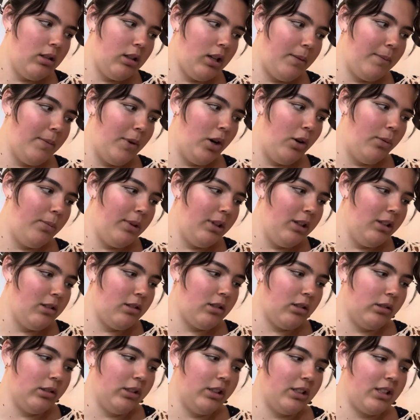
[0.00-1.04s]
hoping this
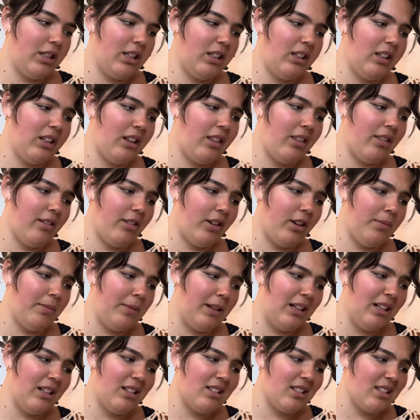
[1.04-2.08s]
will only take like 30
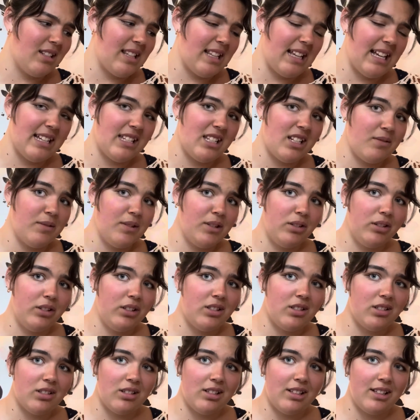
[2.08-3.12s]
minutes, because last time it only
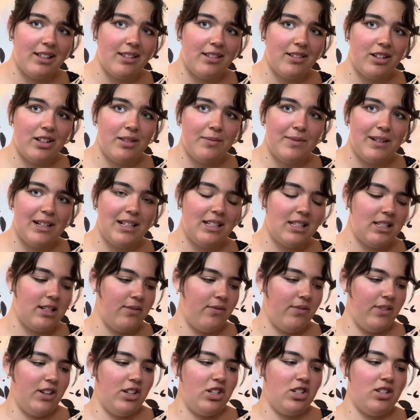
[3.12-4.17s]
took like 30 minutes to
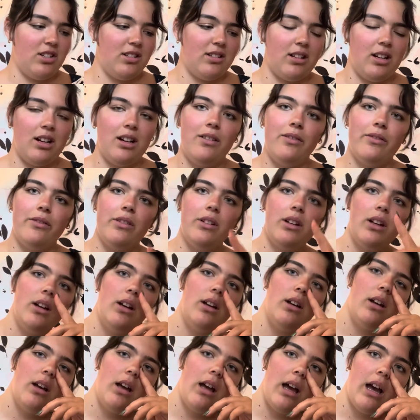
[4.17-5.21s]
finish this off.
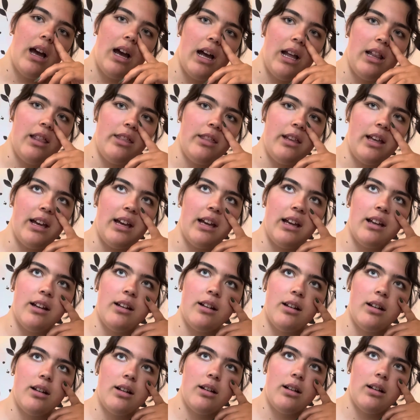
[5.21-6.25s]
And
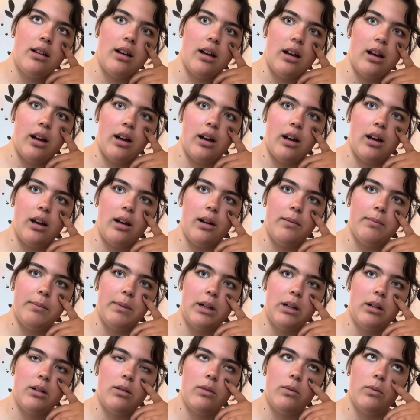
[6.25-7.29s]
then
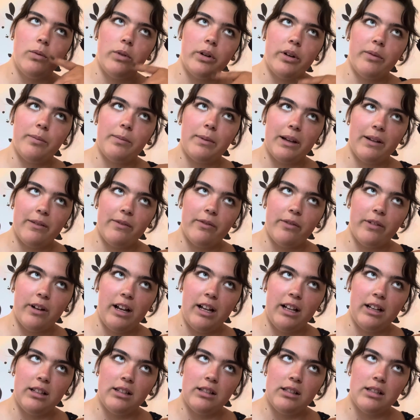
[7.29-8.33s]
one of my
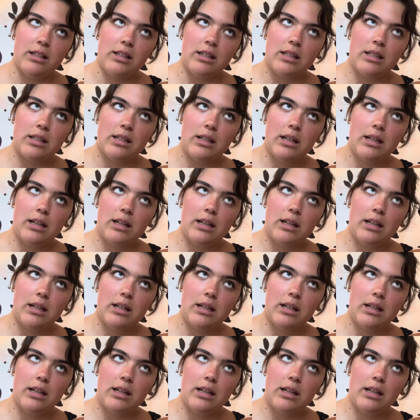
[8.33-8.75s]
friends,